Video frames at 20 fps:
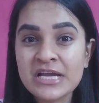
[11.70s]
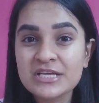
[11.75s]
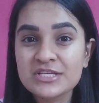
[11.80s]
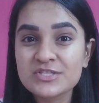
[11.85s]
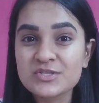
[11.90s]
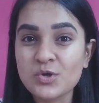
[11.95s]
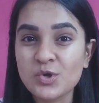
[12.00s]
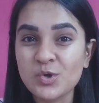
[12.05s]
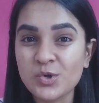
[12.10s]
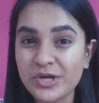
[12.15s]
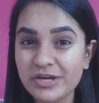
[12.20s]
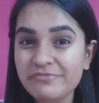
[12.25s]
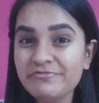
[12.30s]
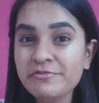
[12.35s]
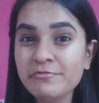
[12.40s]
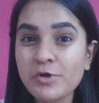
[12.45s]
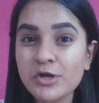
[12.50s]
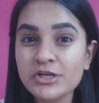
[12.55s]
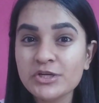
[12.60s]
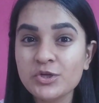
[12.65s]
So if
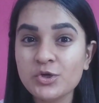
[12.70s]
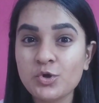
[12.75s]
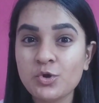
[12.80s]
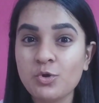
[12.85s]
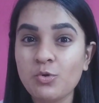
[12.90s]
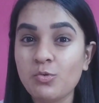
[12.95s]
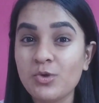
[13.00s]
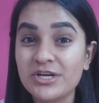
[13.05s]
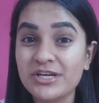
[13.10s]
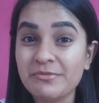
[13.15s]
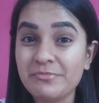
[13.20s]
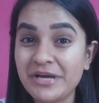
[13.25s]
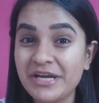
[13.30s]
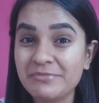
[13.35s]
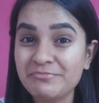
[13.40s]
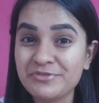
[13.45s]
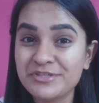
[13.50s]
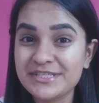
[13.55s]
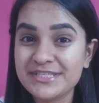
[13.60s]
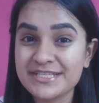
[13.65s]
you want to know what are
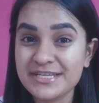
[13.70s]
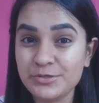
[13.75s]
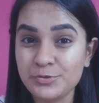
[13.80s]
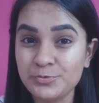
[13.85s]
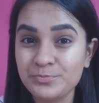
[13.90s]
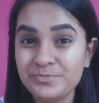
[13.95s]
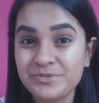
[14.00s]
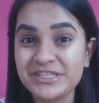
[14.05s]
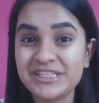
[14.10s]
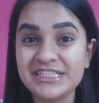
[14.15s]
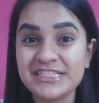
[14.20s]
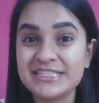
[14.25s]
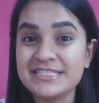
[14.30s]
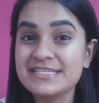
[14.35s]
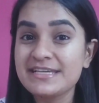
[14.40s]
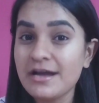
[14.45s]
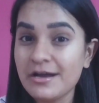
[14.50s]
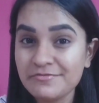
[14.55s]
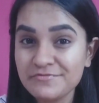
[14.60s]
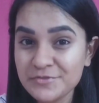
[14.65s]
my personal opinions,
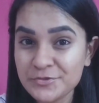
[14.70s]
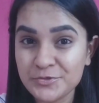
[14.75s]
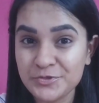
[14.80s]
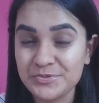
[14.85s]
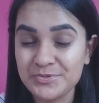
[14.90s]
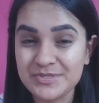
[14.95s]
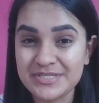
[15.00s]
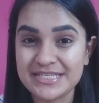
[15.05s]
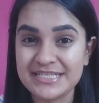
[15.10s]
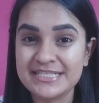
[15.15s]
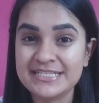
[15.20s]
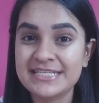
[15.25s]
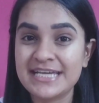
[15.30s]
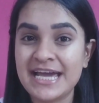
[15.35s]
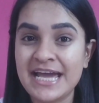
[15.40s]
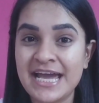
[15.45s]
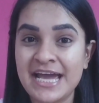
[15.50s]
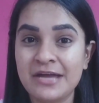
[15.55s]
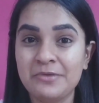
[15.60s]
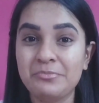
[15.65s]
how to use it
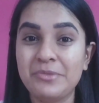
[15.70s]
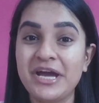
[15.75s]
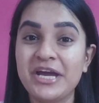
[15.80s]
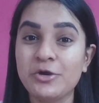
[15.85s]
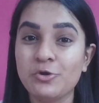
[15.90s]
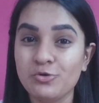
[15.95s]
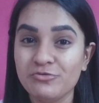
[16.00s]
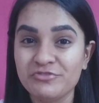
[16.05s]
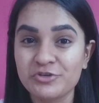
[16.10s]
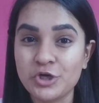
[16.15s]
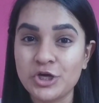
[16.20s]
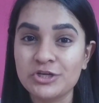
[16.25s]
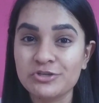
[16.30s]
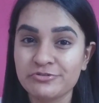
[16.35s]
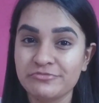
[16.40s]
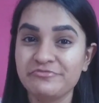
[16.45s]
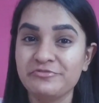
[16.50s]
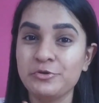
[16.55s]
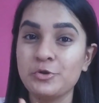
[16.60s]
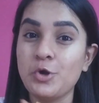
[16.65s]
and my overall
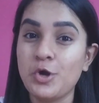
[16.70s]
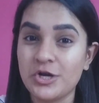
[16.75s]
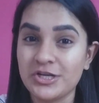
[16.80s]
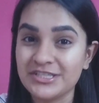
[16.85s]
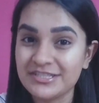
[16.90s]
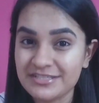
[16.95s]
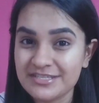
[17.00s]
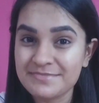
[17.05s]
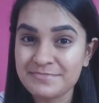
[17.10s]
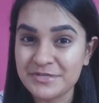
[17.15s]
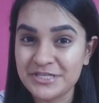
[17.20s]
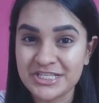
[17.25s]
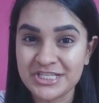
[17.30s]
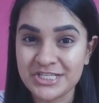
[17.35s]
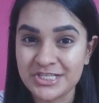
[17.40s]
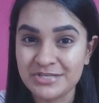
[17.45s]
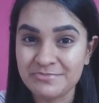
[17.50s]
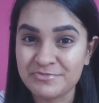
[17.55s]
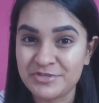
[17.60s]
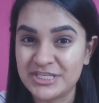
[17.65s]
review on this
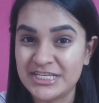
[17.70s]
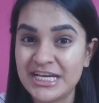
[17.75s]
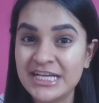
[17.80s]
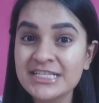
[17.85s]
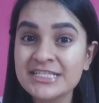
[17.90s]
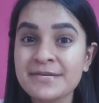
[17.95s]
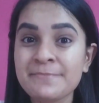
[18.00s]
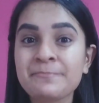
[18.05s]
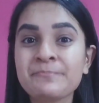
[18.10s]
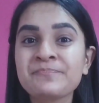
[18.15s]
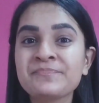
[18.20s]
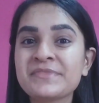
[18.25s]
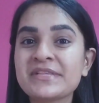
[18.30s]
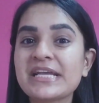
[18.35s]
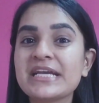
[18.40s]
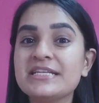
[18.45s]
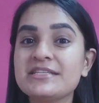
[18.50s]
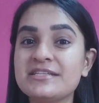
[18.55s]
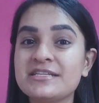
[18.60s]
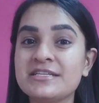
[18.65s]
particular product,
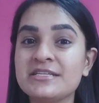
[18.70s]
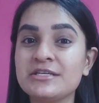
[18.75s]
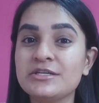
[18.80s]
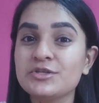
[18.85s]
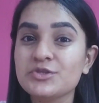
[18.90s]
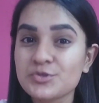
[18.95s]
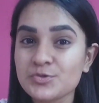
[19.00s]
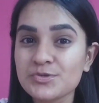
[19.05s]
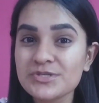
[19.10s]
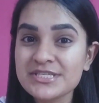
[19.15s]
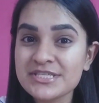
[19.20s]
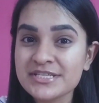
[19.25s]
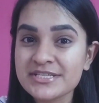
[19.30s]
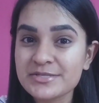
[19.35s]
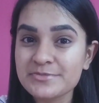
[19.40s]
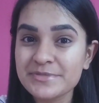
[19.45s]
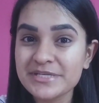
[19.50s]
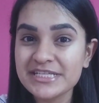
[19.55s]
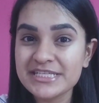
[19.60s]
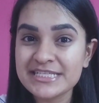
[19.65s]
then do stick
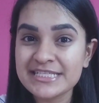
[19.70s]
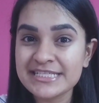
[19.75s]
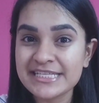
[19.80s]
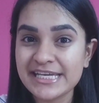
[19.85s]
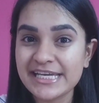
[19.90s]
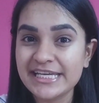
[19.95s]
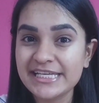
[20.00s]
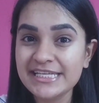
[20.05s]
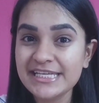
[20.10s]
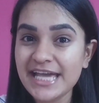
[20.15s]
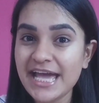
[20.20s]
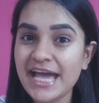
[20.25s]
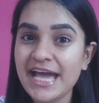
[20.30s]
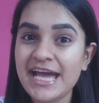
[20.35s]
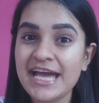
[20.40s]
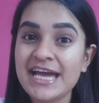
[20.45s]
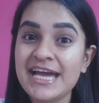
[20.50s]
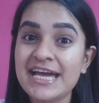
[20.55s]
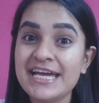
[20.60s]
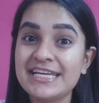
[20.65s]
to me till the end
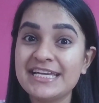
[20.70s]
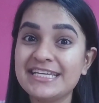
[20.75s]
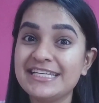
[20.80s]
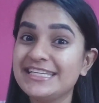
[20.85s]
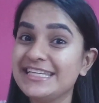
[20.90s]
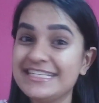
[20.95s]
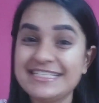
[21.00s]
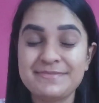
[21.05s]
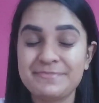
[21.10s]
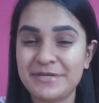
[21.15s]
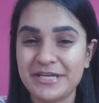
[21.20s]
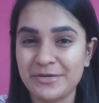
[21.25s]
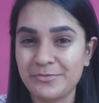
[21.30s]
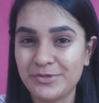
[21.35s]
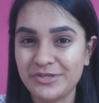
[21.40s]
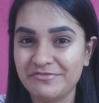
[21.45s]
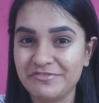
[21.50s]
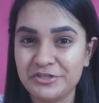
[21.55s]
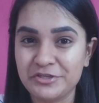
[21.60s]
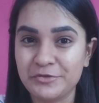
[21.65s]
and let's begin
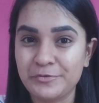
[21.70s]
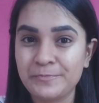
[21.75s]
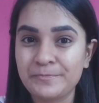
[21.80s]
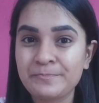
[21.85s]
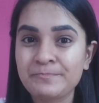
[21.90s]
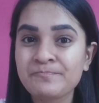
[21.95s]
with the video.